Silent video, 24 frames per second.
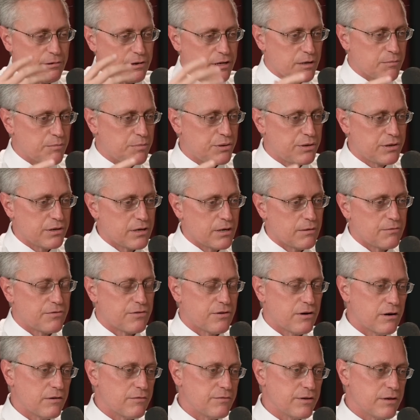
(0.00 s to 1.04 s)
we can put up
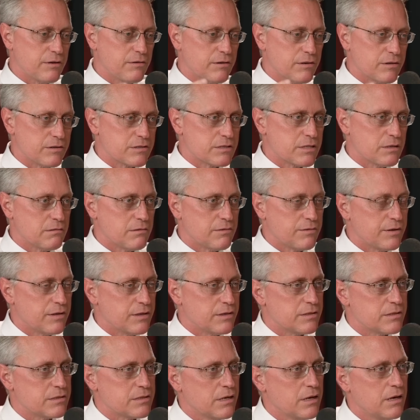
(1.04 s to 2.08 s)
for our viewers some of
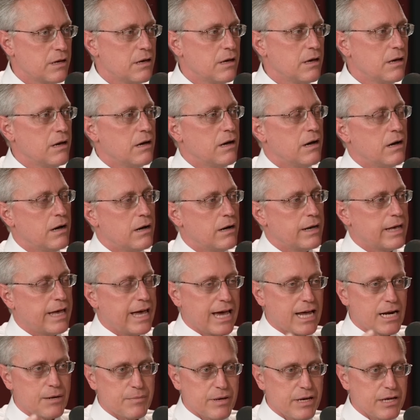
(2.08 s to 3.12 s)
his
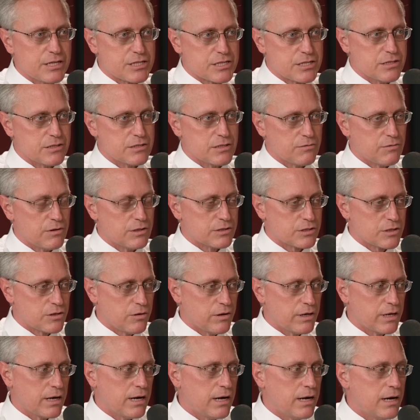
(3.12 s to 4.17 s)
animations of what's
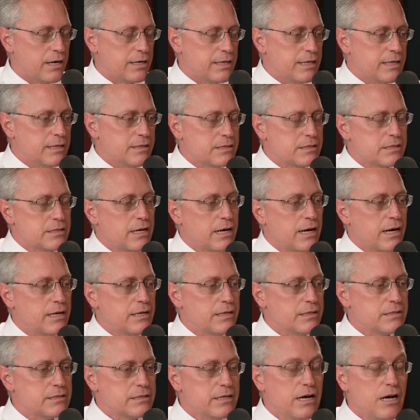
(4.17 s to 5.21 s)
going on
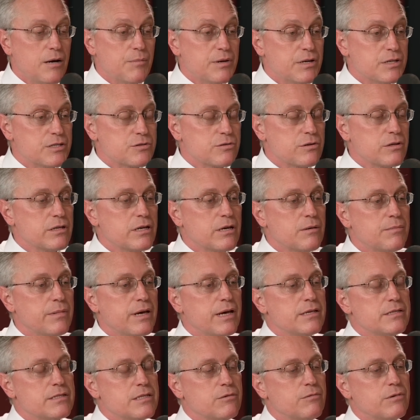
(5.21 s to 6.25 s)
inside a cell. But it's really
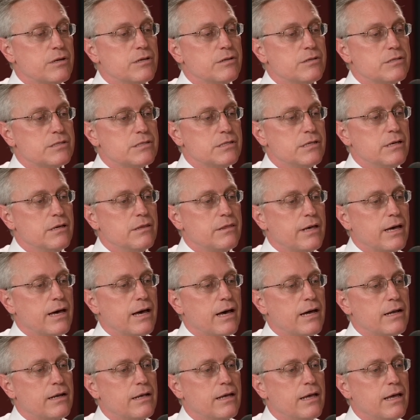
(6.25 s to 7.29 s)
amazing when you see
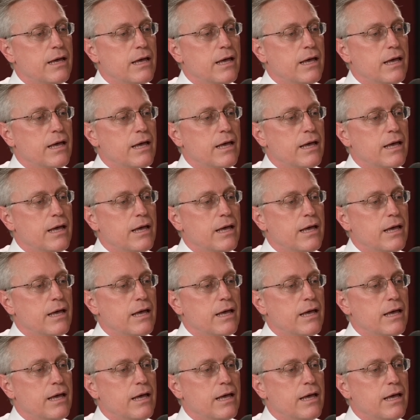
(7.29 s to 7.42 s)
that.